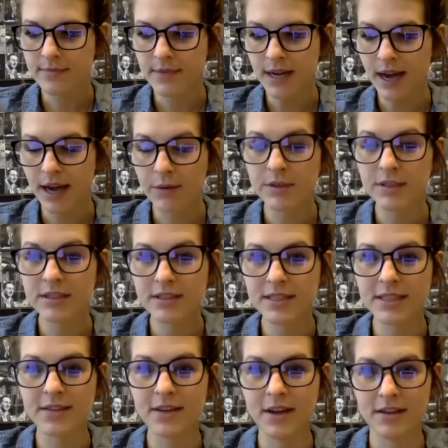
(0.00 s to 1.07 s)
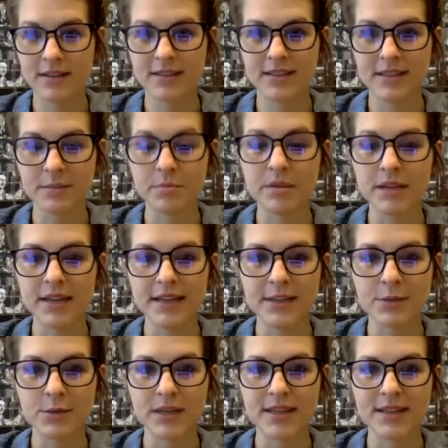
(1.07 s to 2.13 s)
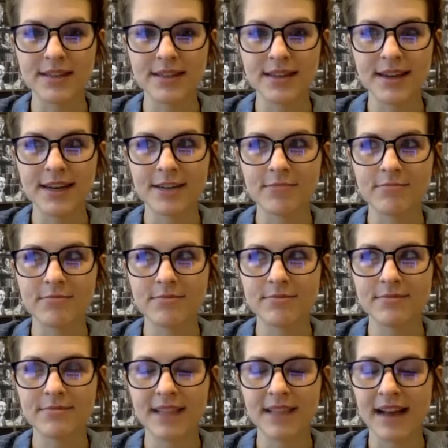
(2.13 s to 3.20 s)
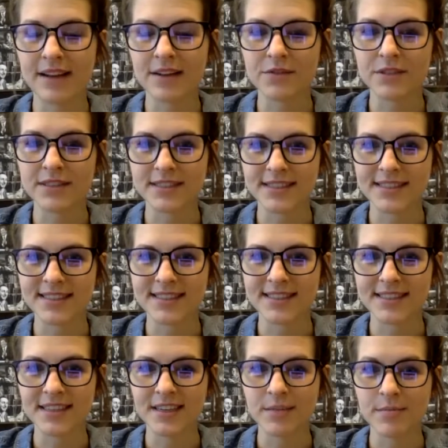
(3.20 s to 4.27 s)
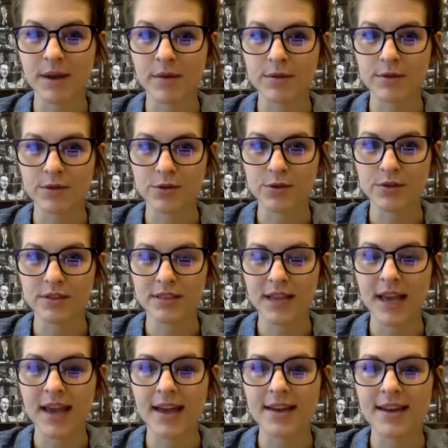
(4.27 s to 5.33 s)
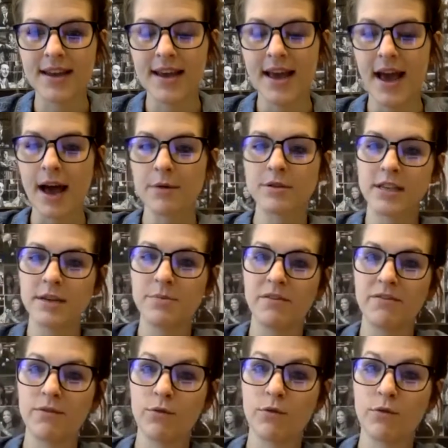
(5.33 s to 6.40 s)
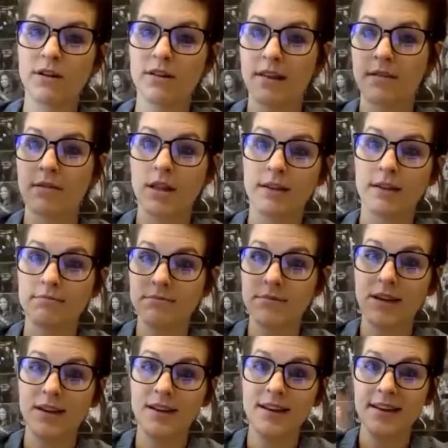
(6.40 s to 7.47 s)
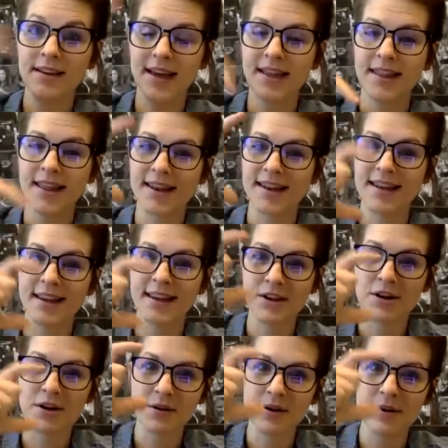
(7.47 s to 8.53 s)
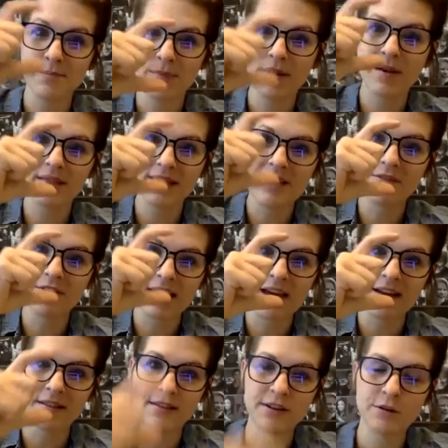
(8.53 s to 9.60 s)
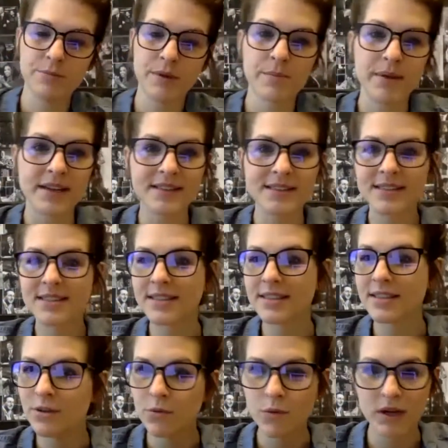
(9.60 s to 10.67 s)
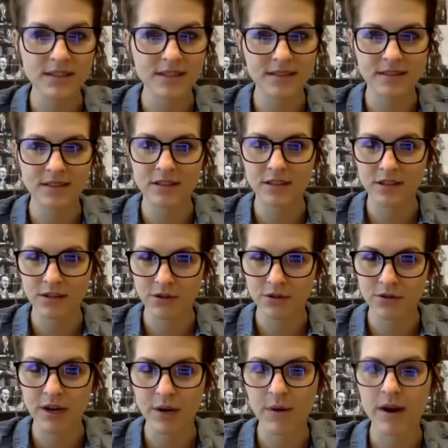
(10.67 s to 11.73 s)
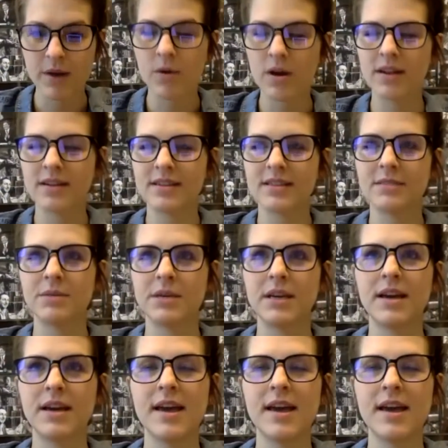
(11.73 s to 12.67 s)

I was still honestly plagued with, um, lack of consistency in my results. And I would say before they were like, ah, and then, you know, it, it leveled out a little bit, but it still wasn't to the degree where I wanted it to be.